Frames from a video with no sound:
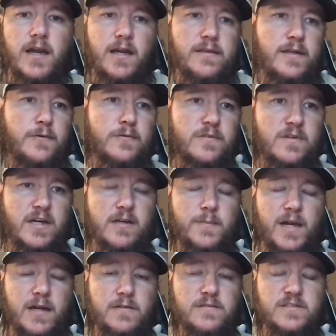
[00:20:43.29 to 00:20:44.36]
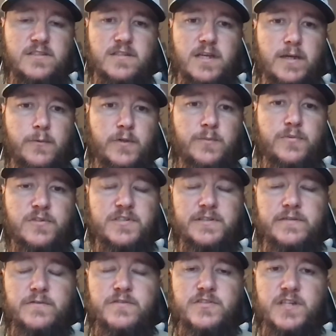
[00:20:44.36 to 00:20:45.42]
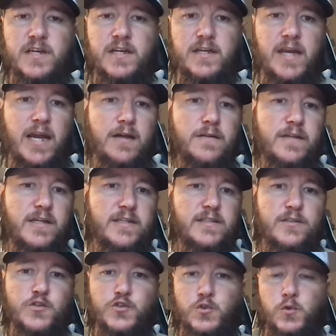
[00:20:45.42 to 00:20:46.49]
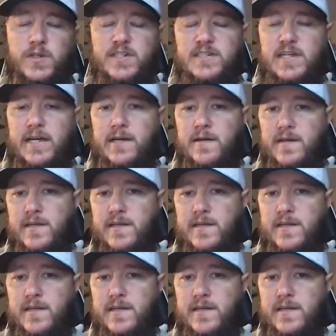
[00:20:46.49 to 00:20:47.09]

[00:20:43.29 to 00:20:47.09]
and they let them out and then they reproduce and now they destroy entire